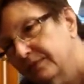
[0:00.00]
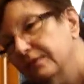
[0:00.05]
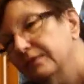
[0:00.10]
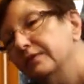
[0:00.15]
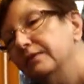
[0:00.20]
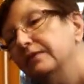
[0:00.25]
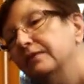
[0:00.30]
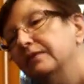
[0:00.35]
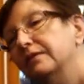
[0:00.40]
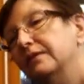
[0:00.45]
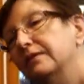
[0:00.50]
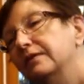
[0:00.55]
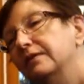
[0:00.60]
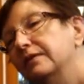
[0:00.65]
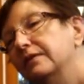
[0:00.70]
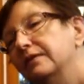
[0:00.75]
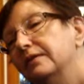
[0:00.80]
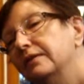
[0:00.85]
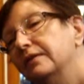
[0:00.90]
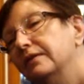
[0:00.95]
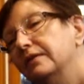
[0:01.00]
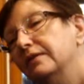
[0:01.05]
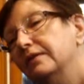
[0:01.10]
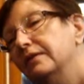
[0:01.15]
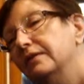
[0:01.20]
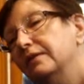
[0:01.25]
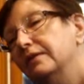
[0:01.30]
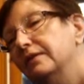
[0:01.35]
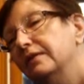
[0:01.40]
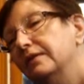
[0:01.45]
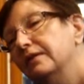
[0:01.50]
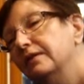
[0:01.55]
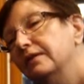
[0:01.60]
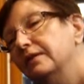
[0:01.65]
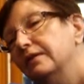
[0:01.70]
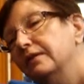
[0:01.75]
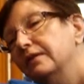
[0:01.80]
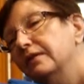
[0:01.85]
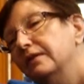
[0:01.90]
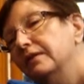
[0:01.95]

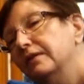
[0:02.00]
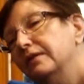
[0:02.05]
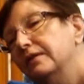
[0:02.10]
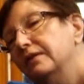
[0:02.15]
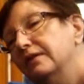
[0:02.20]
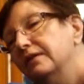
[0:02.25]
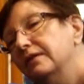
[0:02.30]
[no speech]